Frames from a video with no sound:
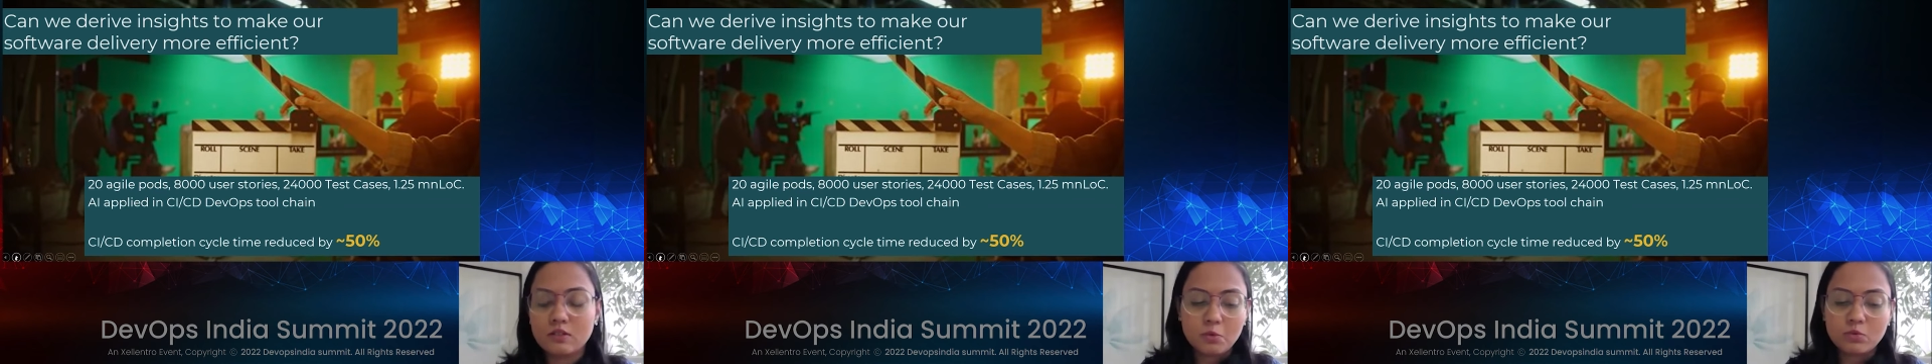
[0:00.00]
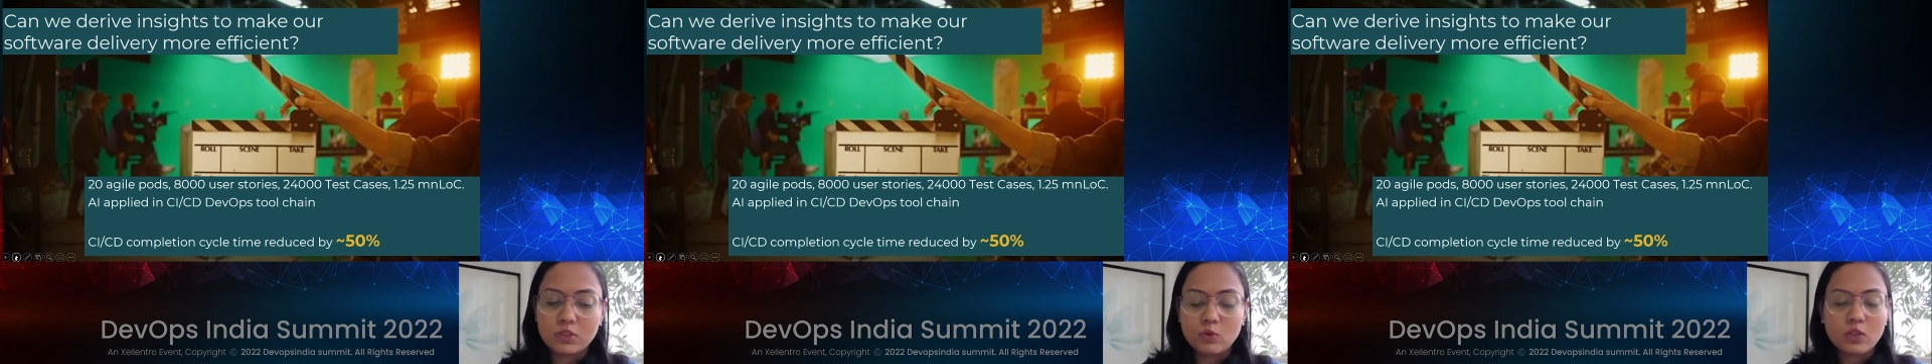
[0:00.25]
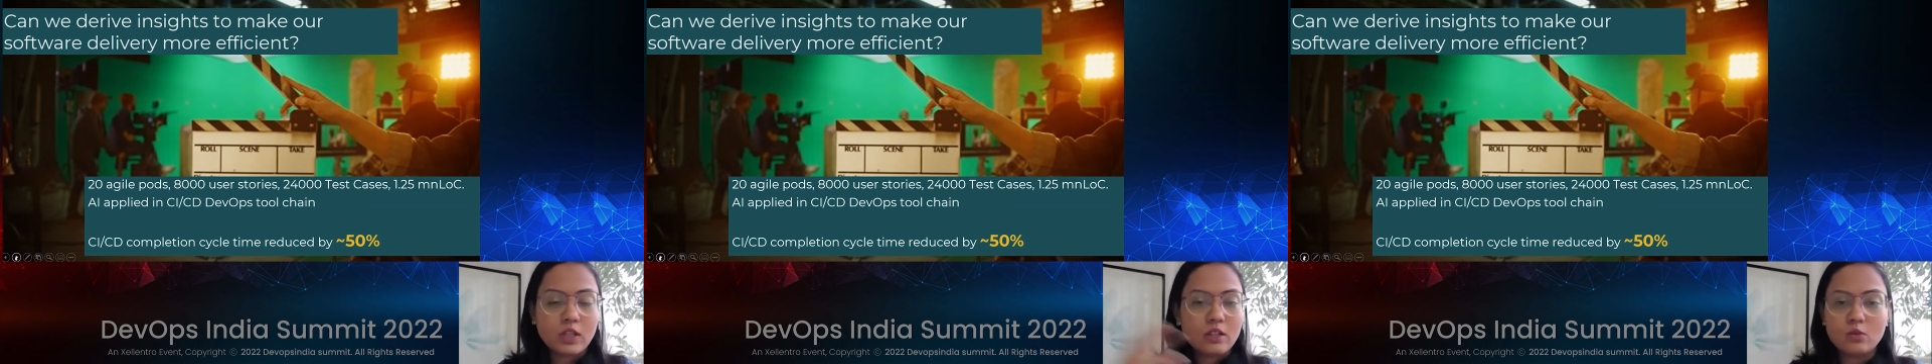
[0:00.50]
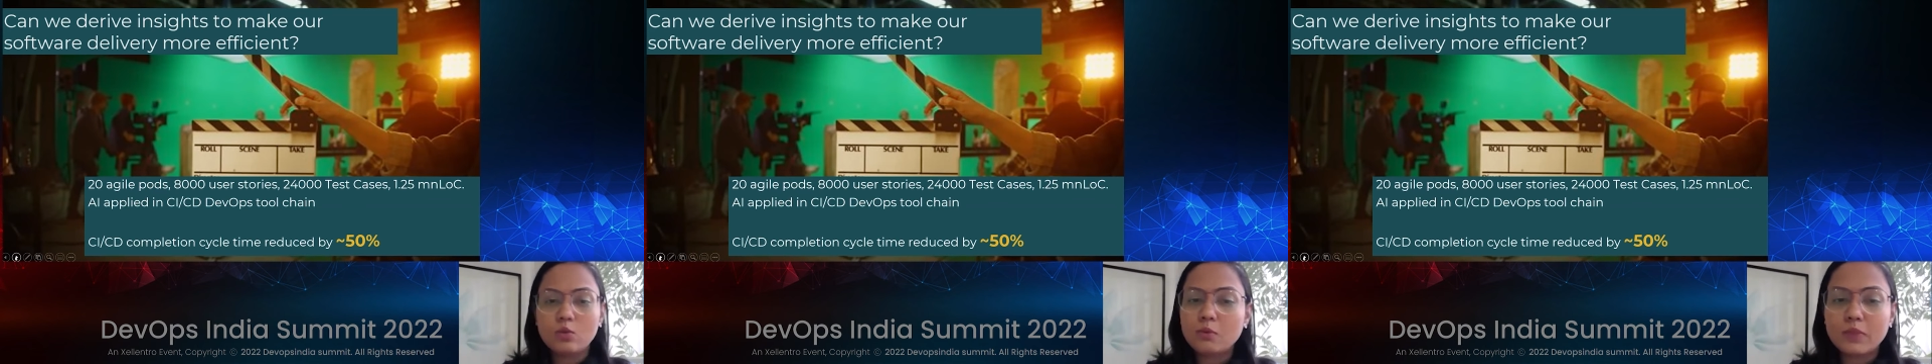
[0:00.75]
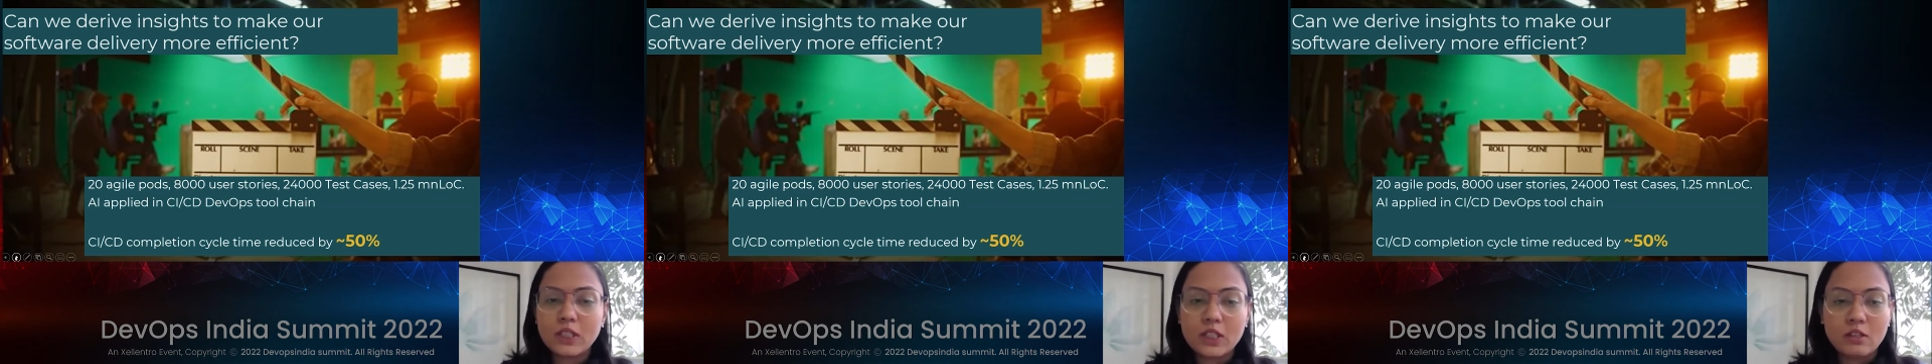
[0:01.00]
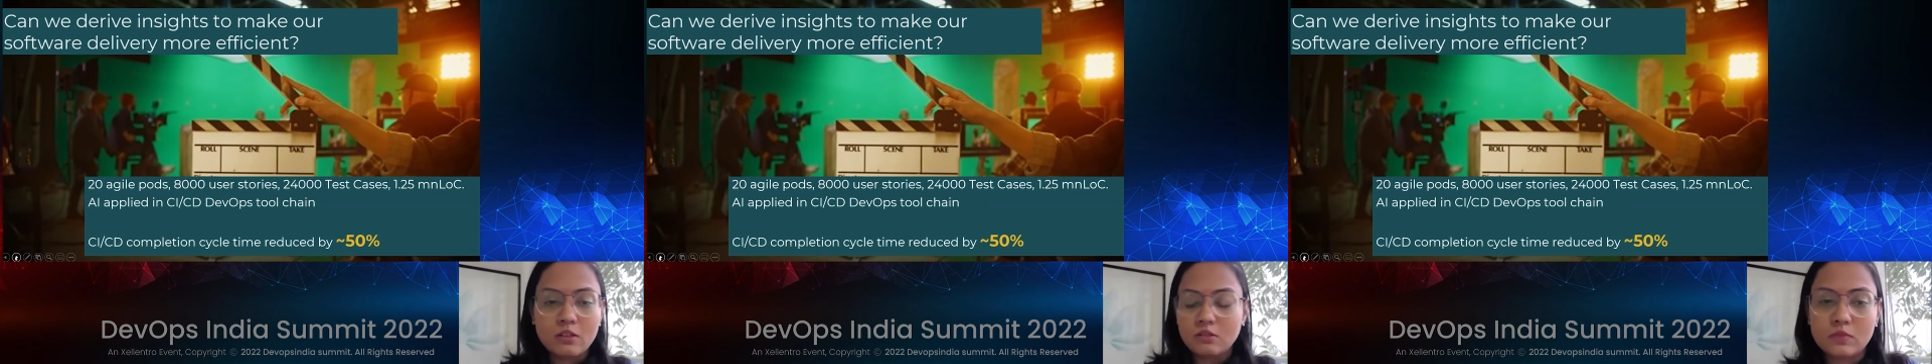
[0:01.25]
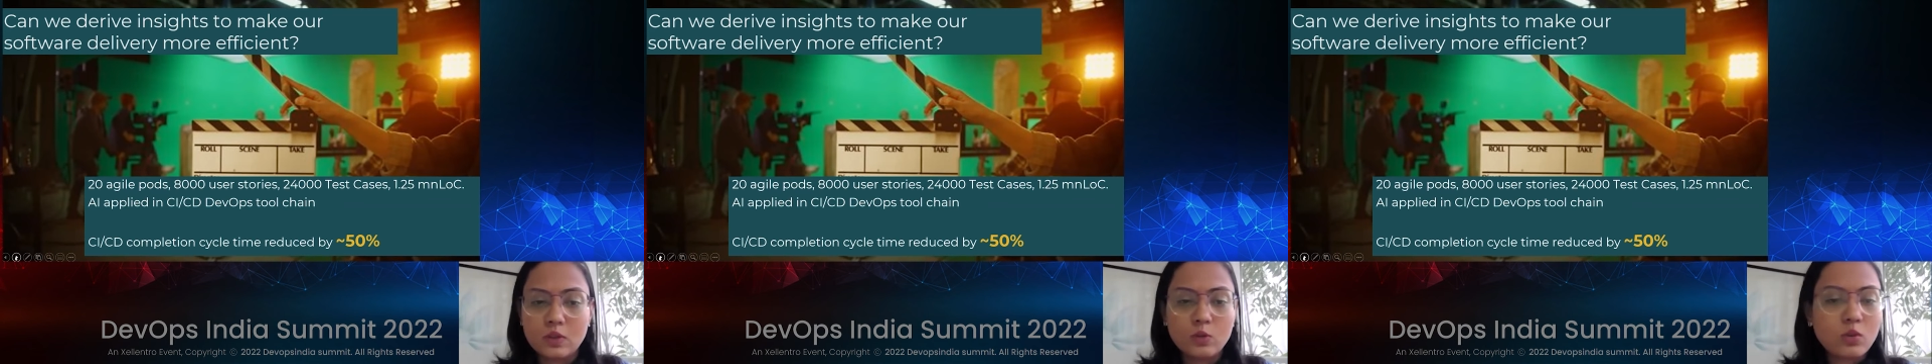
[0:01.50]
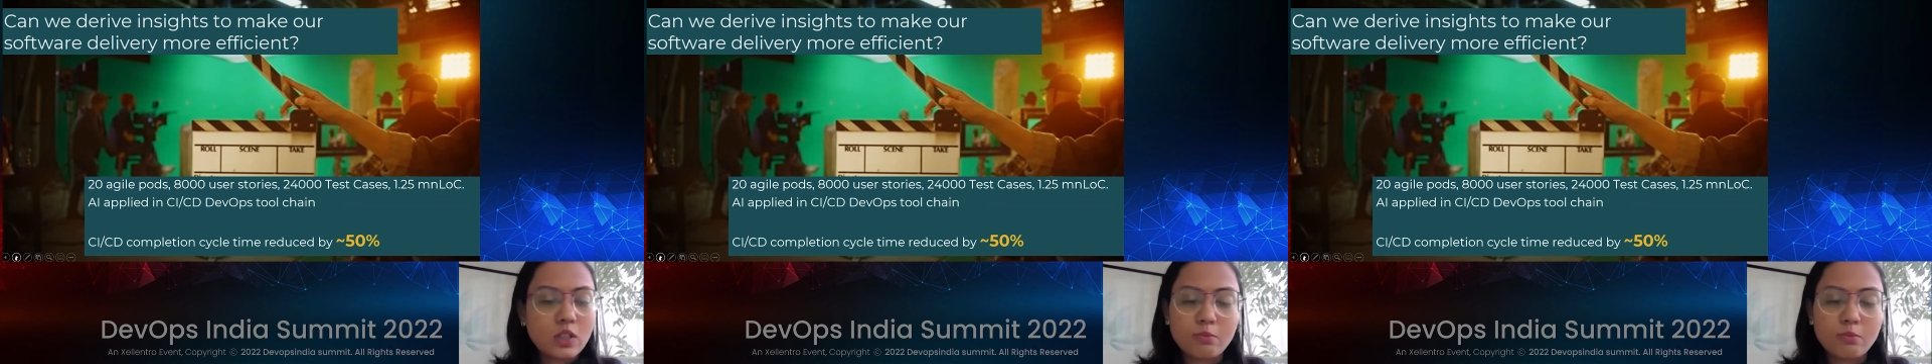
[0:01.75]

you say, okay, do a build, do a